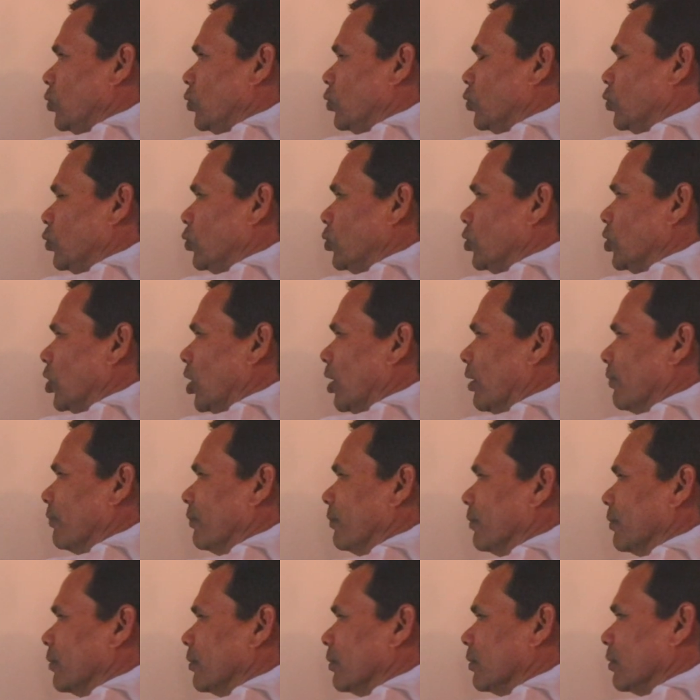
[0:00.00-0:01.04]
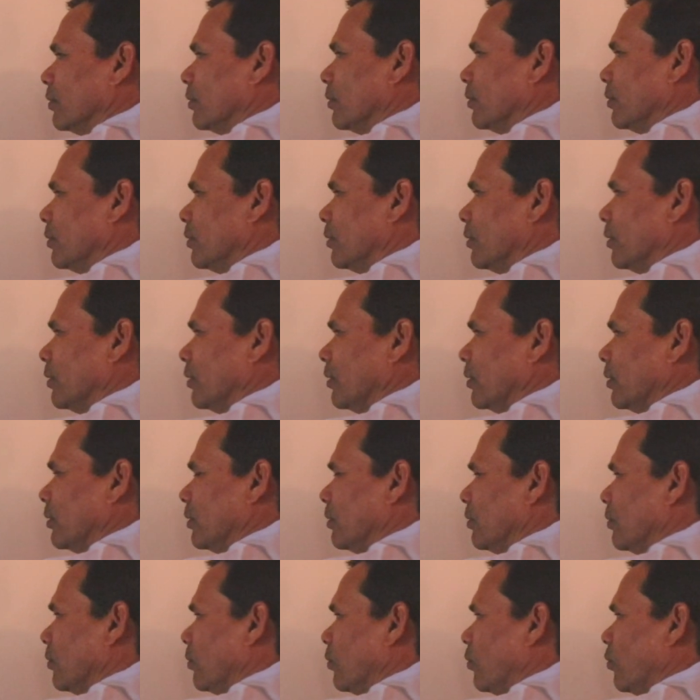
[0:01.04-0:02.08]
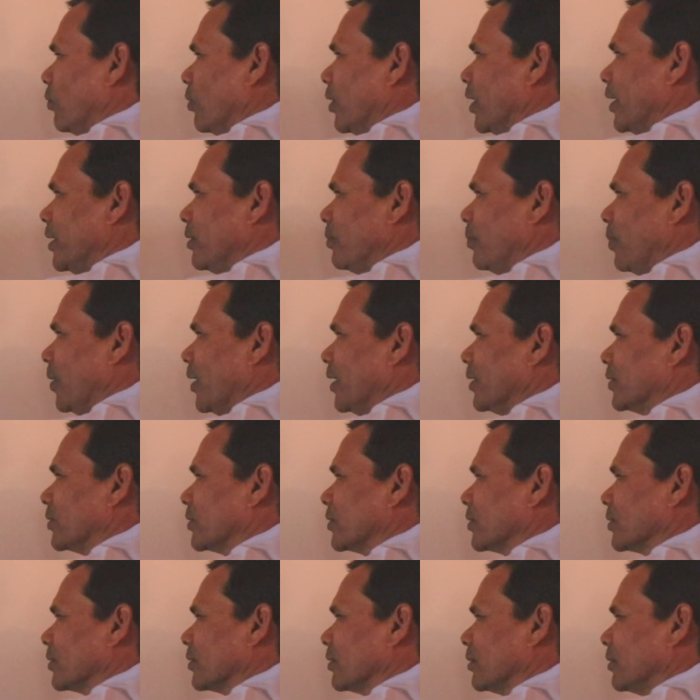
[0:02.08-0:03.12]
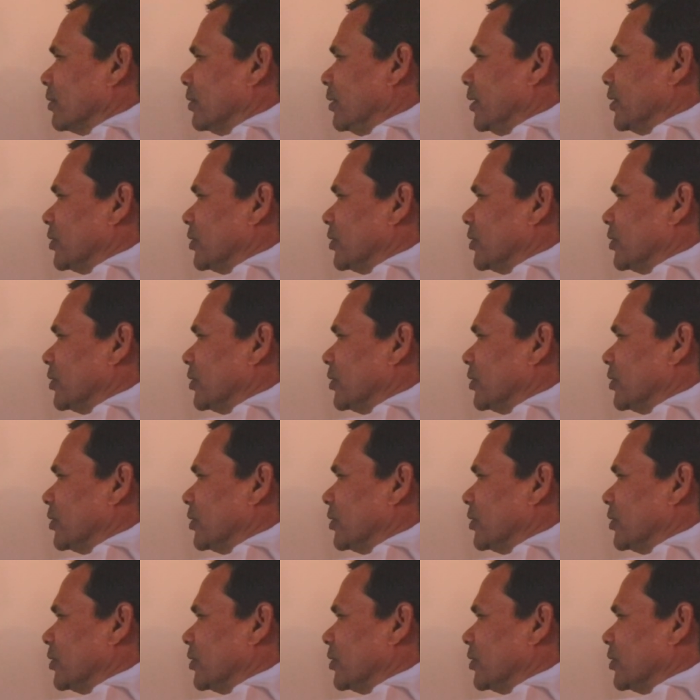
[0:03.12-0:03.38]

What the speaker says: root of 1 plus,